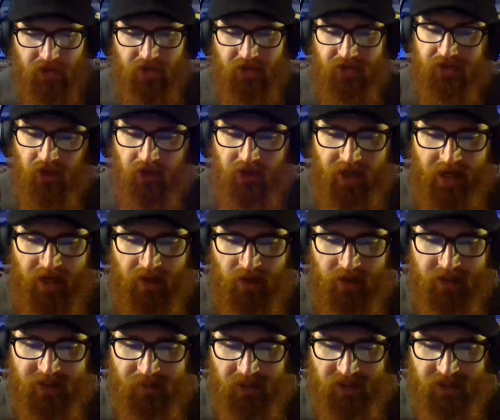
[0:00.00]
Sorry, I
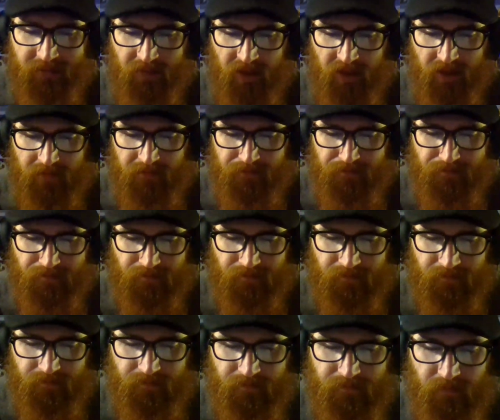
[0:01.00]
lost my spot.
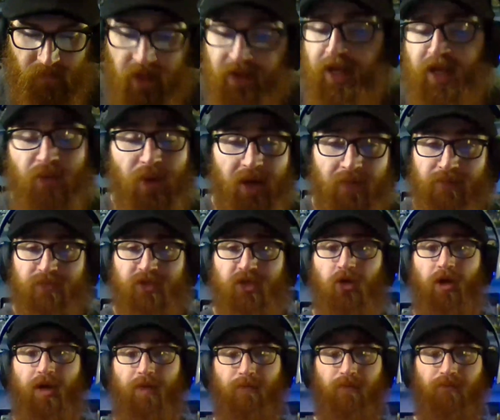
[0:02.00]
Anyway,
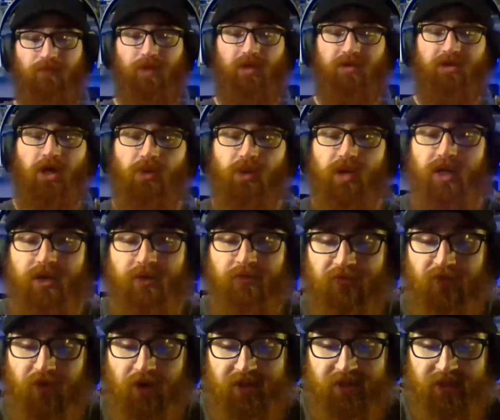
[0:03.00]
sorry. Tony
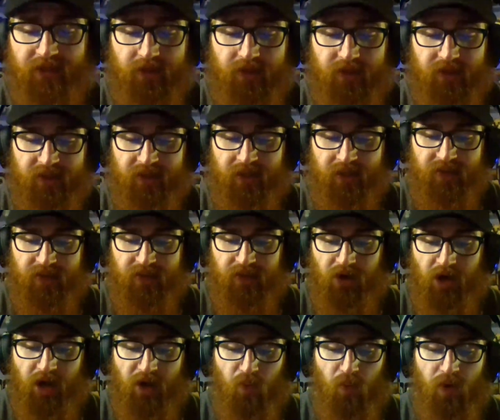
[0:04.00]
confronts the Assessor,
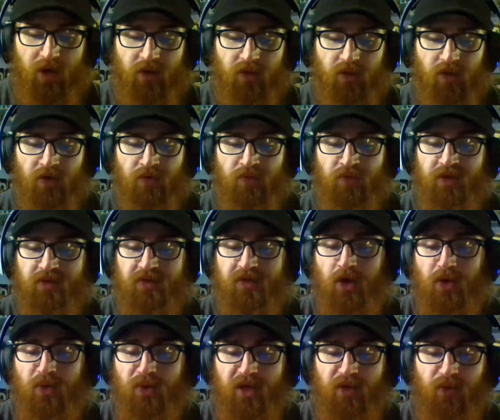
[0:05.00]
and we learn that
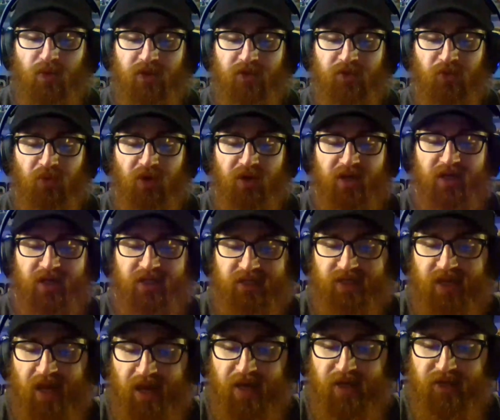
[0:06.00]
Tony was running
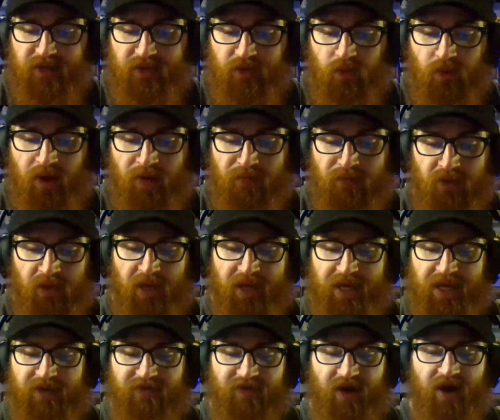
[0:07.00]
scans and
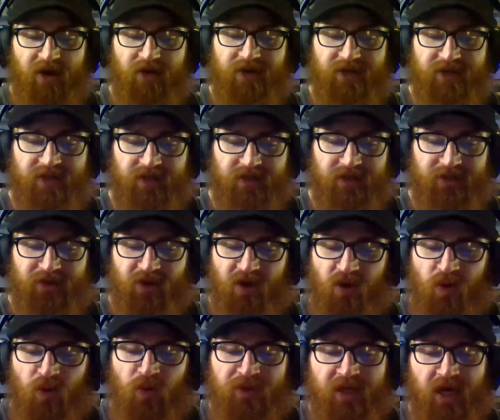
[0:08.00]
planting viruses the
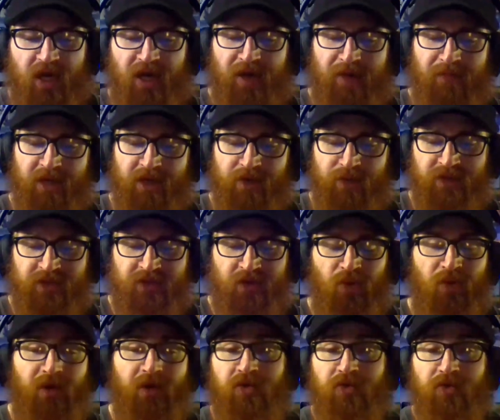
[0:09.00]
whole time he was
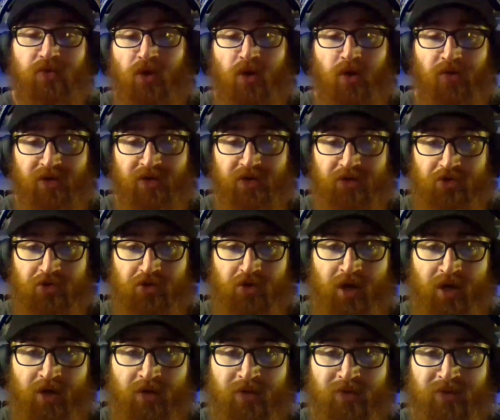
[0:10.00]
going through all these
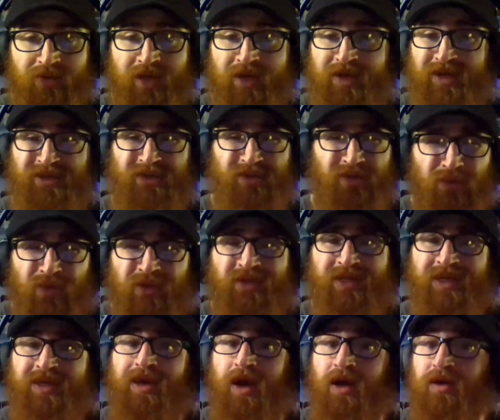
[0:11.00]
trials and as soon as
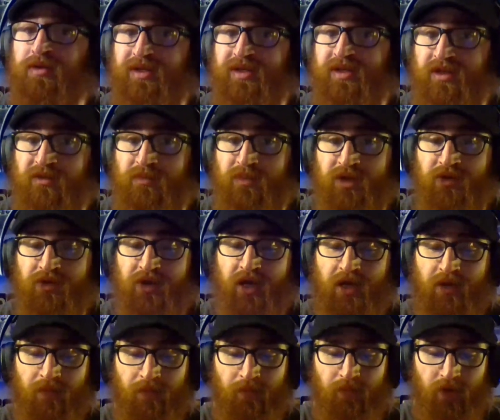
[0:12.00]
he got into the building.